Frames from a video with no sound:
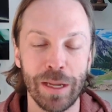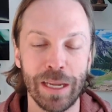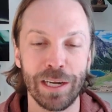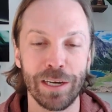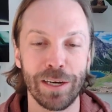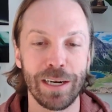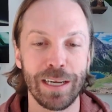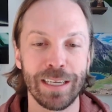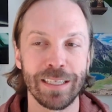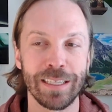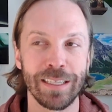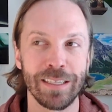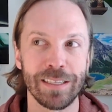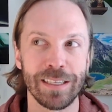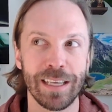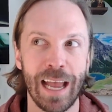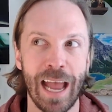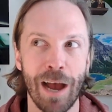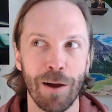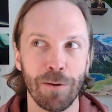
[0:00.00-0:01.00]
here
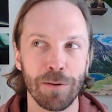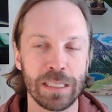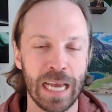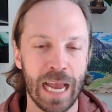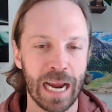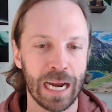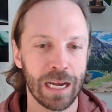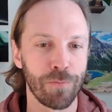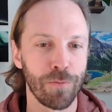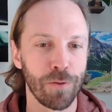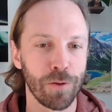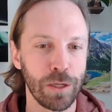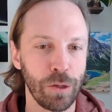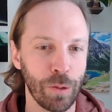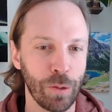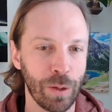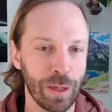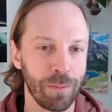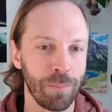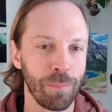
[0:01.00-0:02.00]
is how tactful
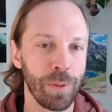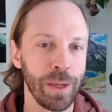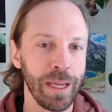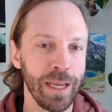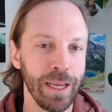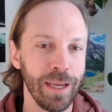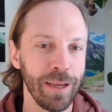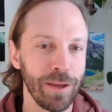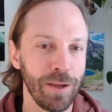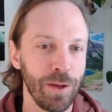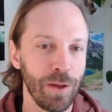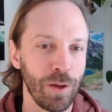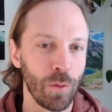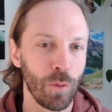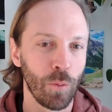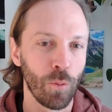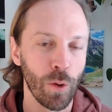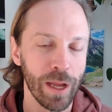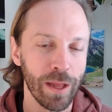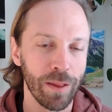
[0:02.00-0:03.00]
you can be
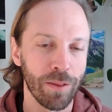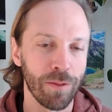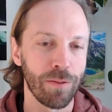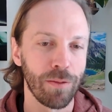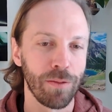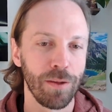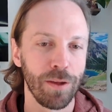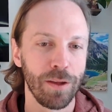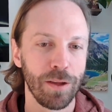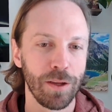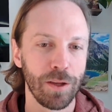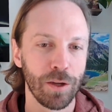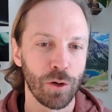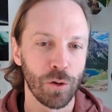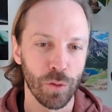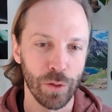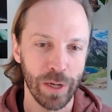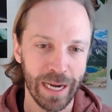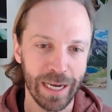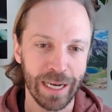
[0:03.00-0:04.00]
with
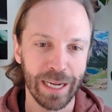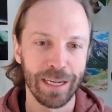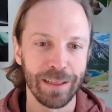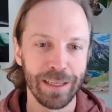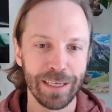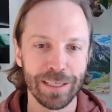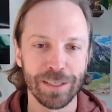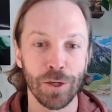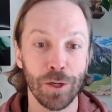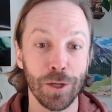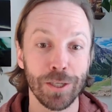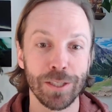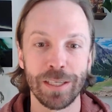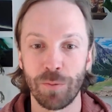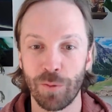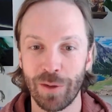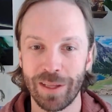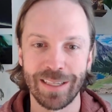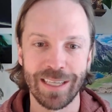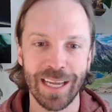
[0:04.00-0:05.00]
creating these hooks
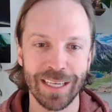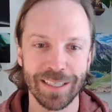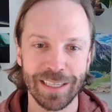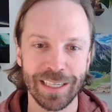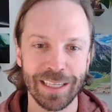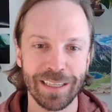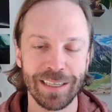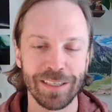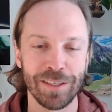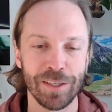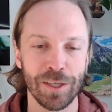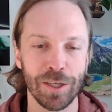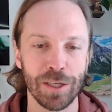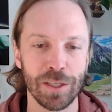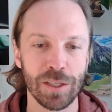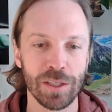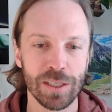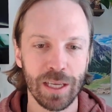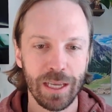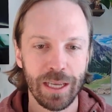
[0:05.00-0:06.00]
and with testing these
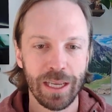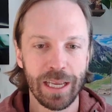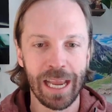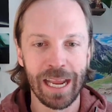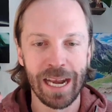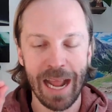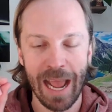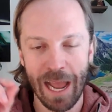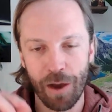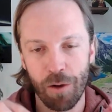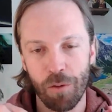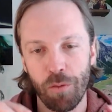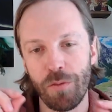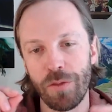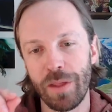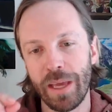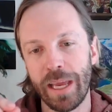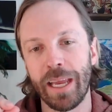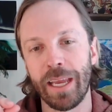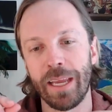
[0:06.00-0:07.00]
hooks and how
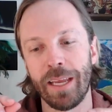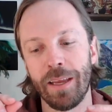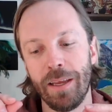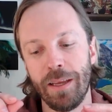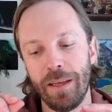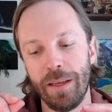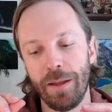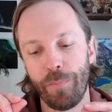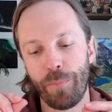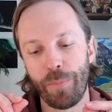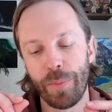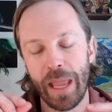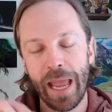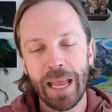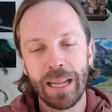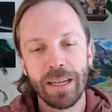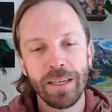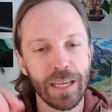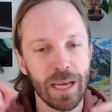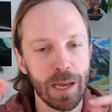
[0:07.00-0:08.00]
they
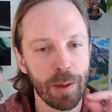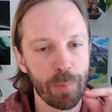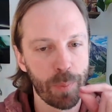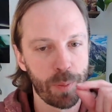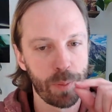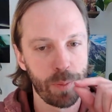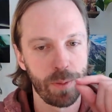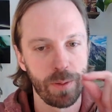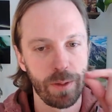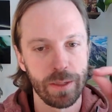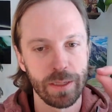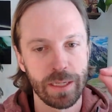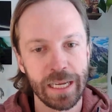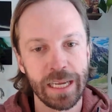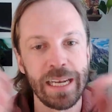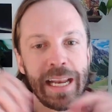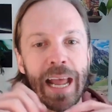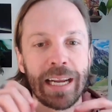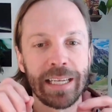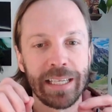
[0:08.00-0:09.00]
end up
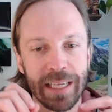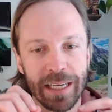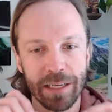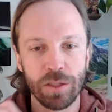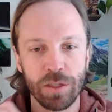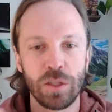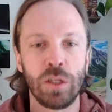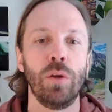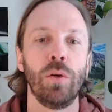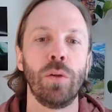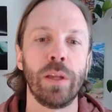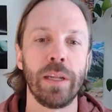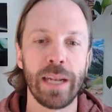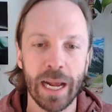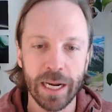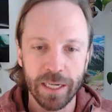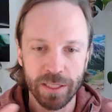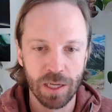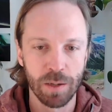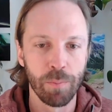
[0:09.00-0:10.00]
connecting to the
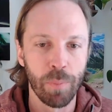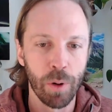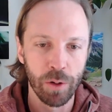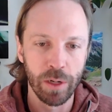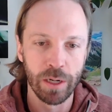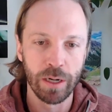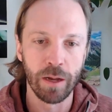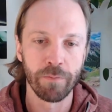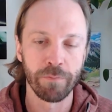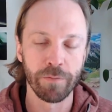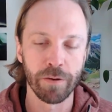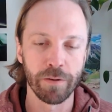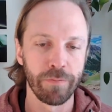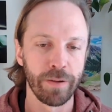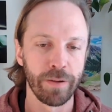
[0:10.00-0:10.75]
next component of your